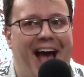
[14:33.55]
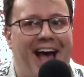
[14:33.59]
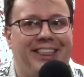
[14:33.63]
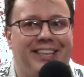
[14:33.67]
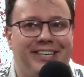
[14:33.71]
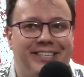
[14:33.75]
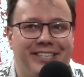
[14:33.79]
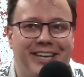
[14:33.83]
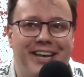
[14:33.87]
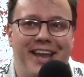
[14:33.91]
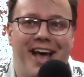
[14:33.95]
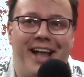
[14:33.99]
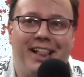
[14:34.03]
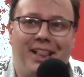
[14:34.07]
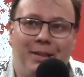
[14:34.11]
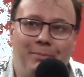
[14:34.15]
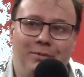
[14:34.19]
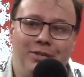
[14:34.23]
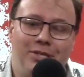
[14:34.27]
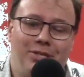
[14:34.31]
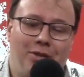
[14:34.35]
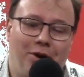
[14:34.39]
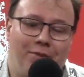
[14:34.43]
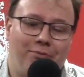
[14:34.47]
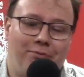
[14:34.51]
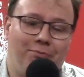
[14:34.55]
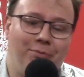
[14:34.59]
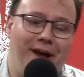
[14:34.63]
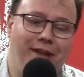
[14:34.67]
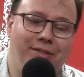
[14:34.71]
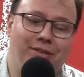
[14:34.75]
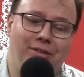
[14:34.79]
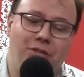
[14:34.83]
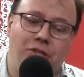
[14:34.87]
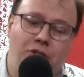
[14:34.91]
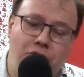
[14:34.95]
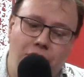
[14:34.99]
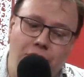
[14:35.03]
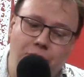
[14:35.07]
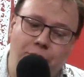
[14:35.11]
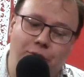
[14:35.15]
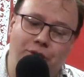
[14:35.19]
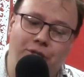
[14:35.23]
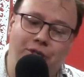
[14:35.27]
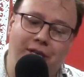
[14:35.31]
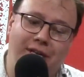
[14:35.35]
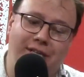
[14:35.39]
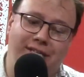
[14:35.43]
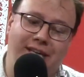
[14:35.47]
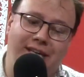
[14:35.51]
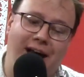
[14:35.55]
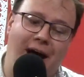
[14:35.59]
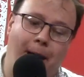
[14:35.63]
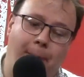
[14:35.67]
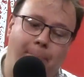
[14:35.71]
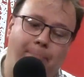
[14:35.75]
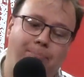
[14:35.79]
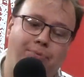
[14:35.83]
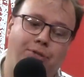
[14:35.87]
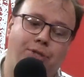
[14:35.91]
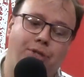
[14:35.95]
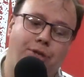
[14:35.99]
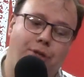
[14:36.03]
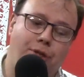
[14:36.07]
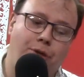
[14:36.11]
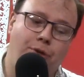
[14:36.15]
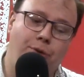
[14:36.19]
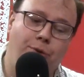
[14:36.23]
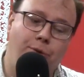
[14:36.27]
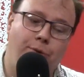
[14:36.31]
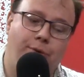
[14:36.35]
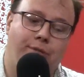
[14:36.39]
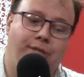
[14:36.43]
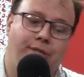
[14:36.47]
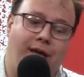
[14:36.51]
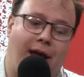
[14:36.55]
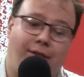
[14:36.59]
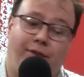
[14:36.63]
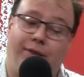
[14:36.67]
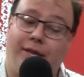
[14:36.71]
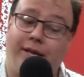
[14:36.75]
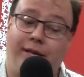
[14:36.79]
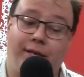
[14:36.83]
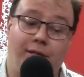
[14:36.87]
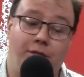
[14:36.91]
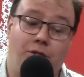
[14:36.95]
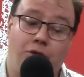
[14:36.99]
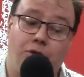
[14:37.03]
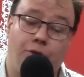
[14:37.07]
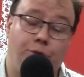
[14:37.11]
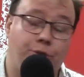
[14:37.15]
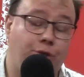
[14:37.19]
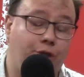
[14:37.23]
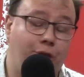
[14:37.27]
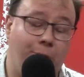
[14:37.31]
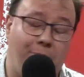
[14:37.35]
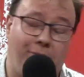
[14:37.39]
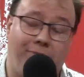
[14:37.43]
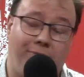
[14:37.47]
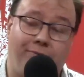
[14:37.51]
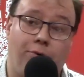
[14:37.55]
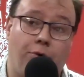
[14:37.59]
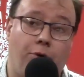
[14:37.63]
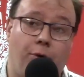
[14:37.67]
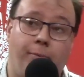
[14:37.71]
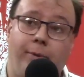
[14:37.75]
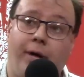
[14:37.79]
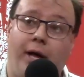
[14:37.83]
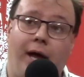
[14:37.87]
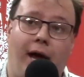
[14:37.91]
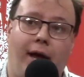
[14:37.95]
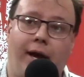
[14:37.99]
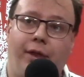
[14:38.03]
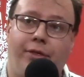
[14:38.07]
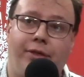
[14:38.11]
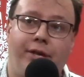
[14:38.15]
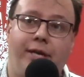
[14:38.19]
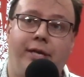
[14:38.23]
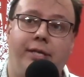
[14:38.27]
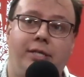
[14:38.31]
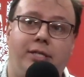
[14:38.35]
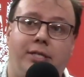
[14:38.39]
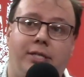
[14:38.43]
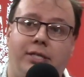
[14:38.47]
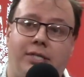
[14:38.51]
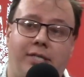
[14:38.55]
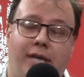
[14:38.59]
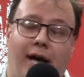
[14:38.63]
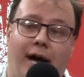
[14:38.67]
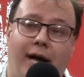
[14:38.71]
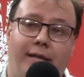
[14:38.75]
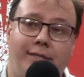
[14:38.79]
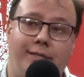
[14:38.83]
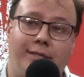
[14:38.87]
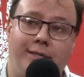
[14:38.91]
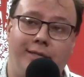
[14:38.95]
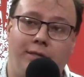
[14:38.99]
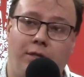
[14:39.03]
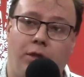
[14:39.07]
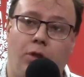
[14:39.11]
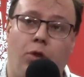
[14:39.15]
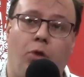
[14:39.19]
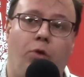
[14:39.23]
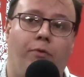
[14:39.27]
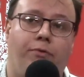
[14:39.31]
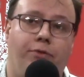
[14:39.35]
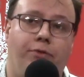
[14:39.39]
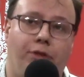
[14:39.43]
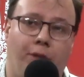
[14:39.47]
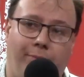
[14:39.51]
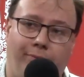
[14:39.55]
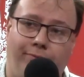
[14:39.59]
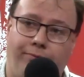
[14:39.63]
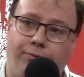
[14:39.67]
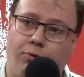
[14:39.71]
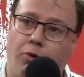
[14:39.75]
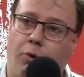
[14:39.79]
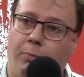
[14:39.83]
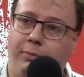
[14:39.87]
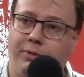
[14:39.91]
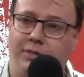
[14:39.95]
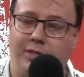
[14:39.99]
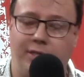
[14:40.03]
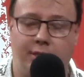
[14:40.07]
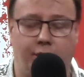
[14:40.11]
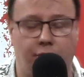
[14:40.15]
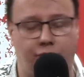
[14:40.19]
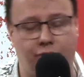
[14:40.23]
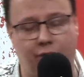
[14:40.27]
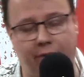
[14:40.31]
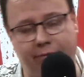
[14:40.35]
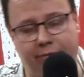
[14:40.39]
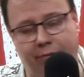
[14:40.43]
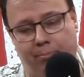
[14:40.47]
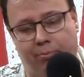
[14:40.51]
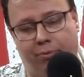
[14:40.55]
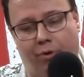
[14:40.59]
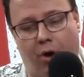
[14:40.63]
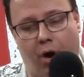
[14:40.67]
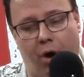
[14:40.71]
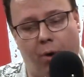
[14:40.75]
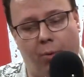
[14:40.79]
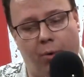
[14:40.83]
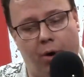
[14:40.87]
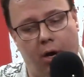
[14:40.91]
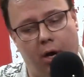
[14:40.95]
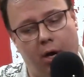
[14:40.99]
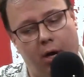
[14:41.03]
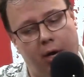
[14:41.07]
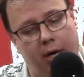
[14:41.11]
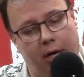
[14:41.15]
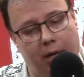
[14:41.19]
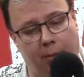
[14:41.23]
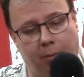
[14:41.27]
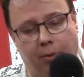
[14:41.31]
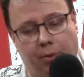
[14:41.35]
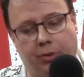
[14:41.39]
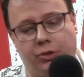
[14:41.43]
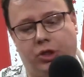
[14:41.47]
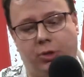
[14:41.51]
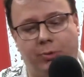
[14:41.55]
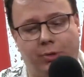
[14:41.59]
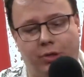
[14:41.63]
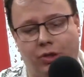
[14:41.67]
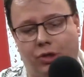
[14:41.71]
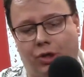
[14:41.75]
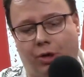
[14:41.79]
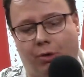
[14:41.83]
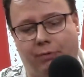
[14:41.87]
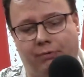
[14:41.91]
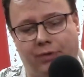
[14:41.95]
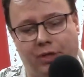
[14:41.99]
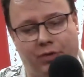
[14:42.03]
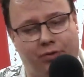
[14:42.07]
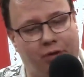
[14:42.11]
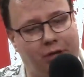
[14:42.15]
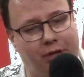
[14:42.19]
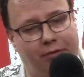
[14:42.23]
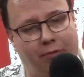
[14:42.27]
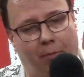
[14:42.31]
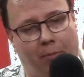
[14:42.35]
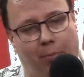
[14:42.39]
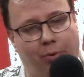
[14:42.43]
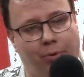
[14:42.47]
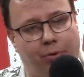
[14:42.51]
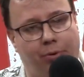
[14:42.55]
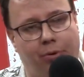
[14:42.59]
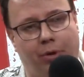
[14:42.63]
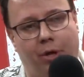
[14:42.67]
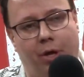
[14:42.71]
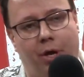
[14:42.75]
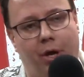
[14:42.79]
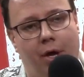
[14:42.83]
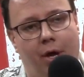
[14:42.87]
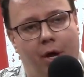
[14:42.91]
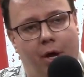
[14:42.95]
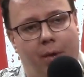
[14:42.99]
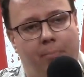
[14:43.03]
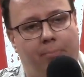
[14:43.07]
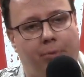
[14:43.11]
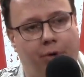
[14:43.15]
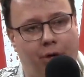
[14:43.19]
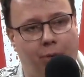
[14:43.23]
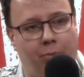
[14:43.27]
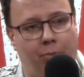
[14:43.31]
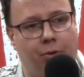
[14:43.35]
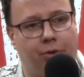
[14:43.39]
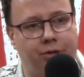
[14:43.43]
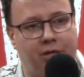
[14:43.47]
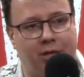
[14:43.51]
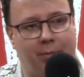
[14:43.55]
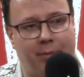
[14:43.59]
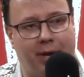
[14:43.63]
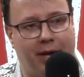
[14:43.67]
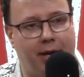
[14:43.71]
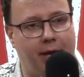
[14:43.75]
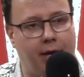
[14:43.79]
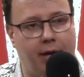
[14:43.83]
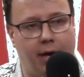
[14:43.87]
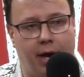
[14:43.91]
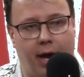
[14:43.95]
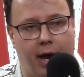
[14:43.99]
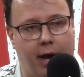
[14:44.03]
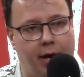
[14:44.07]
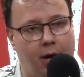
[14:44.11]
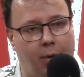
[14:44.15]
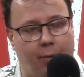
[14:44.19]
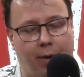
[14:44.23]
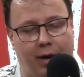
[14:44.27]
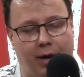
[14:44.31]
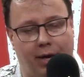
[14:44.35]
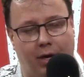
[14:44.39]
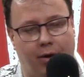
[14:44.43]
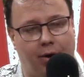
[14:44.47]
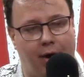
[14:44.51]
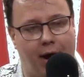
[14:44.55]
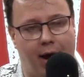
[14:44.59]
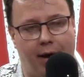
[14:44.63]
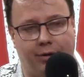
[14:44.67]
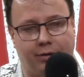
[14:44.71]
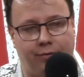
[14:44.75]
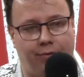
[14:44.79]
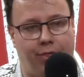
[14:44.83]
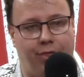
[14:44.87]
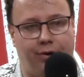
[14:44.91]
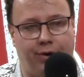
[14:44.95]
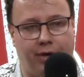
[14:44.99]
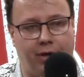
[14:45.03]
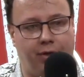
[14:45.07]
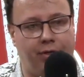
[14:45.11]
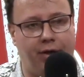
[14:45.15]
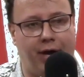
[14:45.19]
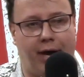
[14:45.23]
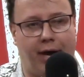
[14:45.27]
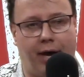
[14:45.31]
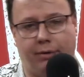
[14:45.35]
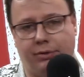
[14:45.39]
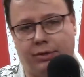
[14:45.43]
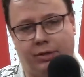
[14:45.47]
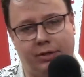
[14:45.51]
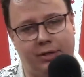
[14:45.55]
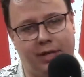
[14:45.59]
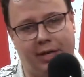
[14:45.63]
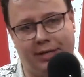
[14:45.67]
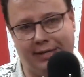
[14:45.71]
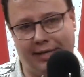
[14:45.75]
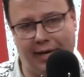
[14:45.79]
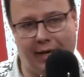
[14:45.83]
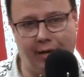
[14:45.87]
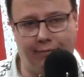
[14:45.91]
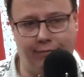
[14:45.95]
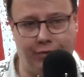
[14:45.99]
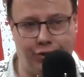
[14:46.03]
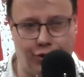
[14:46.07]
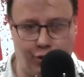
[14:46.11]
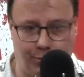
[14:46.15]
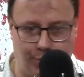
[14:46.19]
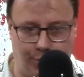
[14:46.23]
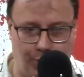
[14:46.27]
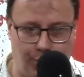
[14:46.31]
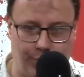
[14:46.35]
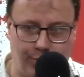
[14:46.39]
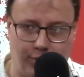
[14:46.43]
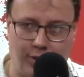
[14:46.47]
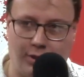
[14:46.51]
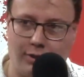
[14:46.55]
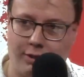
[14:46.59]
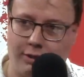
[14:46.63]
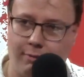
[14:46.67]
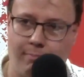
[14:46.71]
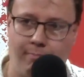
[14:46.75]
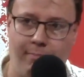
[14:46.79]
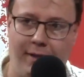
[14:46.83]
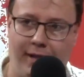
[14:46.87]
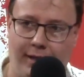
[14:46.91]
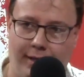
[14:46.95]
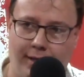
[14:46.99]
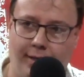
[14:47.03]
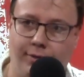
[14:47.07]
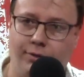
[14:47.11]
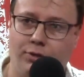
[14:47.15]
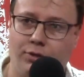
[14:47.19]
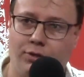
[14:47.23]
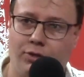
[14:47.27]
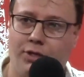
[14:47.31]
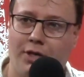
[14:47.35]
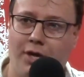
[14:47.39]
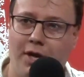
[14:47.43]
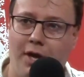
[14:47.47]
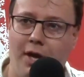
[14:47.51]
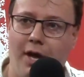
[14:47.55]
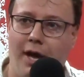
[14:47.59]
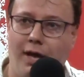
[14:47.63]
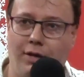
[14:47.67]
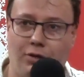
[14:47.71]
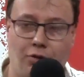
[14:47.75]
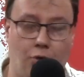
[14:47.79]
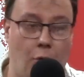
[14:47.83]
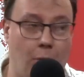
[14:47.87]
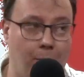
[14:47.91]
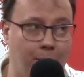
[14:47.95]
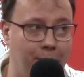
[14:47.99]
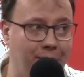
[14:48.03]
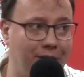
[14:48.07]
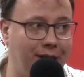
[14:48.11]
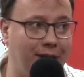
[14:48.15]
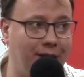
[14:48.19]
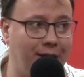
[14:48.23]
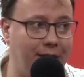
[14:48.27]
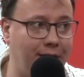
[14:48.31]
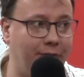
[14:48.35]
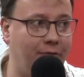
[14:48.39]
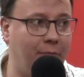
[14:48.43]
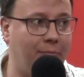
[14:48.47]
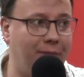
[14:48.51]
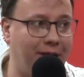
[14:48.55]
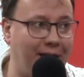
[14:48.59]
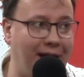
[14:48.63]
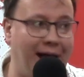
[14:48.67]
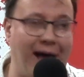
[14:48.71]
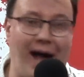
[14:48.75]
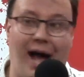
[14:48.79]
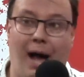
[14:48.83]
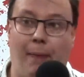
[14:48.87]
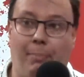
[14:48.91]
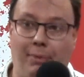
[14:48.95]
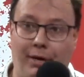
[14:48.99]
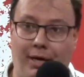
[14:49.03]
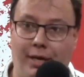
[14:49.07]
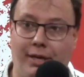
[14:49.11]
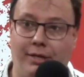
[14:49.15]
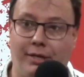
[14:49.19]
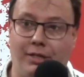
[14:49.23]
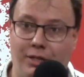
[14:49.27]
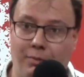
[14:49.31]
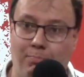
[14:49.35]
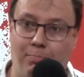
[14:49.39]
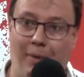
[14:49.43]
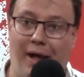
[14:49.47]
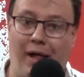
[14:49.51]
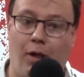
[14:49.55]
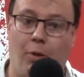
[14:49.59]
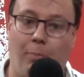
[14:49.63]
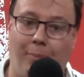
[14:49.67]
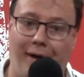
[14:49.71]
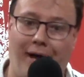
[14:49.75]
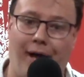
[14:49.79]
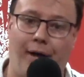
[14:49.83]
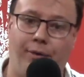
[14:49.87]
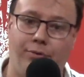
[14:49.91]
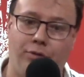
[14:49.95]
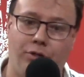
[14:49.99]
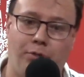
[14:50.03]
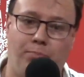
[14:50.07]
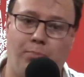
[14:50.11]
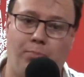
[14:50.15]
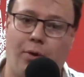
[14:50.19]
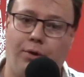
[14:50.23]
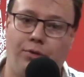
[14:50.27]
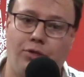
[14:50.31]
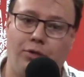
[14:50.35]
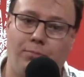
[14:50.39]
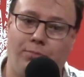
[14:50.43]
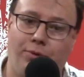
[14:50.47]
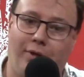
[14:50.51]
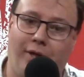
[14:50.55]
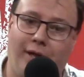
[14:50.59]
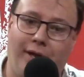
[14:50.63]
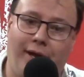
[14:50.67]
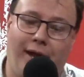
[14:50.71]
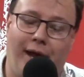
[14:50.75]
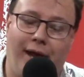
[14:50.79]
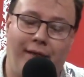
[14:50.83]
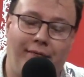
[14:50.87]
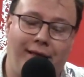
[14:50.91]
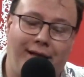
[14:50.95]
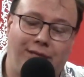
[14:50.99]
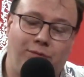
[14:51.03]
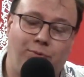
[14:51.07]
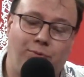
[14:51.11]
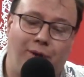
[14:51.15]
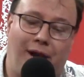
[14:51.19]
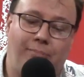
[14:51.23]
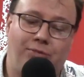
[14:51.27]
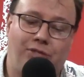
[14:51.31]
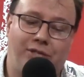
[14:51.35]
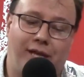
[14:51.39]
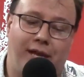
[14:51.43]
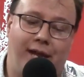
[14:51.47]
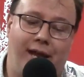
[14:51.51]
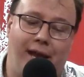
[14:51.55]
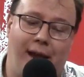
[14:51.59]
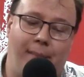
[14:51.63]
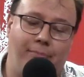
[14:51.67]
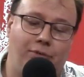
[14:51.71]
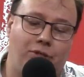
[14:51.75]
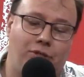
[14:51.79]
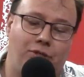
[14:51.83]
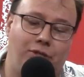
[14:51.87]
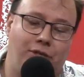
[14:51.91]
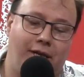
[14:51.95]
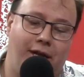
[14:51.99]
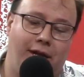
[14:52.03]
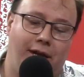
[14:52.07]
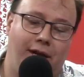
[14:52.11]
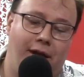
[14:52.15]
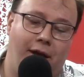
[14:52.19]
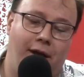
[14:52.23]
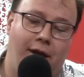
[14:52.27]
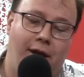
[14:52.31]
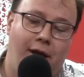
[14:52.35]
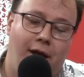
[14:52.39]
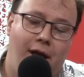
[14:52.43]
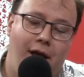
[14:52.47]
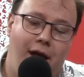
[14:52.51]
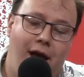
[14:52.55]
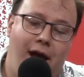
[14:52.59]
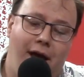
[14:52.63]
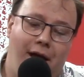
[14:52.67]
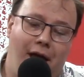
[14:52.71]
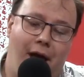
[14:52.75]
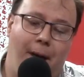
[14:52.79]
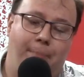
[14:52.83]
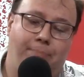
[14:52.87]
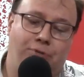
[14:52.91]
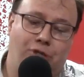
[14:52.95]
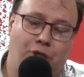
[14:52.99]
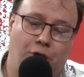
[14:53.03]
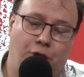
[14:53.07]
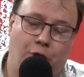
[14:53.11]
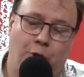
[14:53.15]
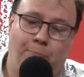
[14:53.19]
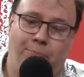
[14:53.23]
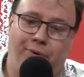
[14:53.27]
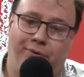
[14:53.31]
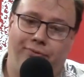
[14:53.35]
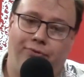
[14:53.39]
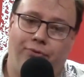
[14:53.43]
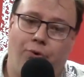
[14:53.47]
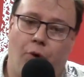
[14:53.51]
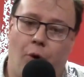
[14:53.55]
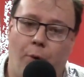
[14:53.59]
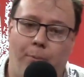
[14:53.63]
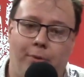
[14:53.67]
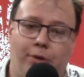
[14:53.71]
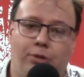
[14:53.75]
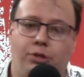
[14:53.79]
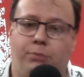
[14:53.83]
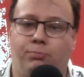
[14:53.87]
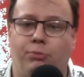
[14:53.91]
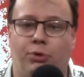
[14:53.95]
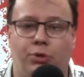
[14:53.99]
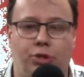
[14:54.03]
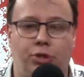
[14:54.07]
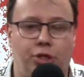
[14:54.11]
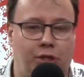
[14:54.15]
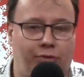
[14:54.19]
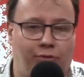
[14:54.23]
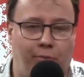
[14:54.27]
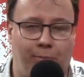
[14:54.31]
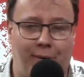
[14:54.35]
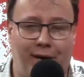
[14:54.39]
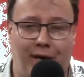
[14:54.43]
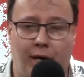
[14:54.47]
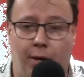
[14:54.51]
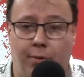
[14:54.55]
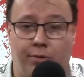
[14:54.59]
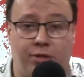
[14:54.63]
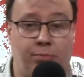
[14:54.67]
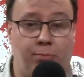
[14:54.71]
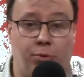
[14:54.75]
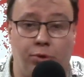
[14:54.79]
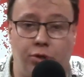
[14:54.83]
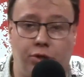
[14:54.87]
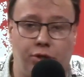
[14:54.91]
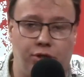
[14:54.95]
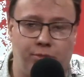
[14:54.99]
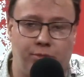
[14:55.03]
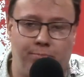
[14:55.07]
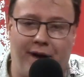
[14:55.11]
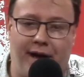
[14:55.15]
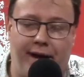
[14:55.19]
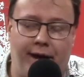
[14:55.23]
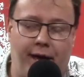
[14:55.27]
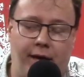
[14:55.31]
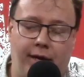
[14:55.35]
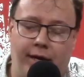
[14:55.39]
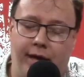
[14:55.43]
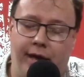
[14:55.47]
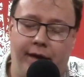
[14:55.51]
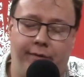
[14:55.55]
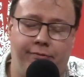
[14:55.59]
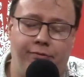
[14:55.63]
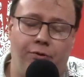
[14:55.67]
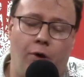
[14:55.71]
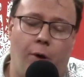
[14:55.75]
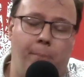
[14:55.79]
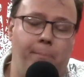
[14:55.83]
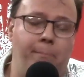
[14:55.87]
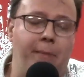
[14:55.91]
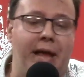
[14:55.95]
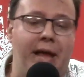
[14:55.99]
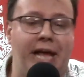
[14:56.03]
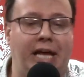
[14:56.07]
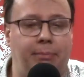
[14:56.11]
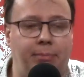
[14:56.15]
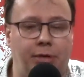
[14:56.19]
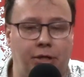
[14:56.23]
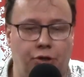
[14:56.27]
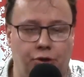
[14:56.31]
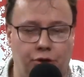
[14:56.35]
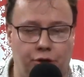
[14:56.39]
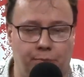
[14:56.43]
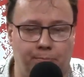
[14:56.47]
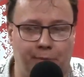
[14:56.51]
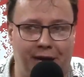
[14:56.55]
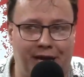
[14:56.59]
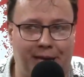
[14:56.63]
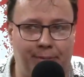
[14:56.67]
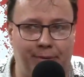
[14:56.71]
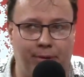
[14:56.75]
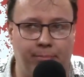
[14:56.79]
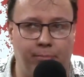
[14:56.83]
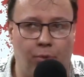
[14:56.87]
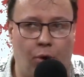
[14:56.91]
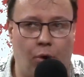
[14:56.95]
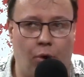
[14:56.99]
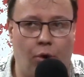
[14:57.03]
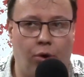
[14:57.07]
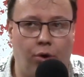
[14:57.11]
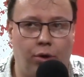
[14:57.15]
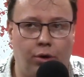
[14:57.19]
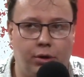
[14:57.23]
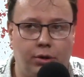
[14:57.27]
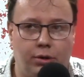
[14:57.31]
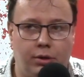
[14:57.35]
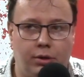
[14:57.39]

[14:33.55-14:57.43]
There's an element of where there's just this absolute, I think he's just a performer, and I think he's decided he's loving the performance. He's a driven pro. He wants to win trophies for Liverpool, but he wants to make an away crowd of 3,000 and a television audience of millions as unbelievably happy and spellbound as possible. And that's what I'm seeing. I'm just seeing an absolute performer, as much as Firmino, as much as Mane, if not maybe, just maybe more.